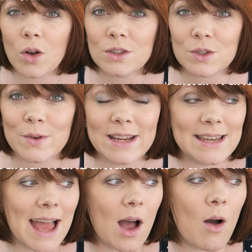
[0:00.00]
On
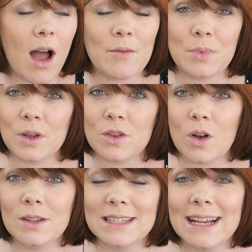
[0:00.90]
screen now, I'm putting the
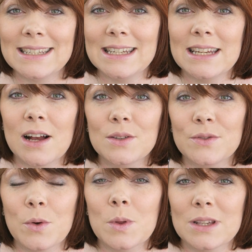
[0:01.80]
contact details
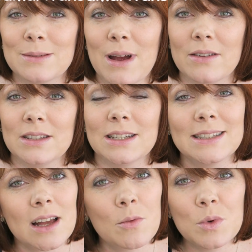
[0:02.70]
for the
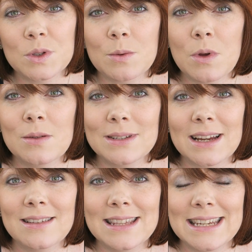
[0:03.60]
Samaritans. I'll also put them
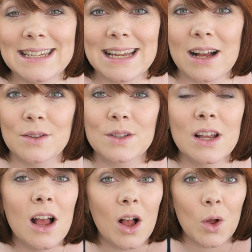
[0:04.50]
down in the details.
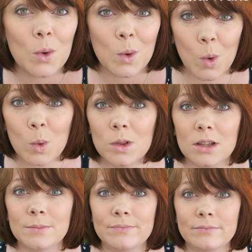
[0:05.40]
Call
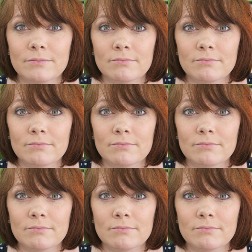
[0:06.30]
them.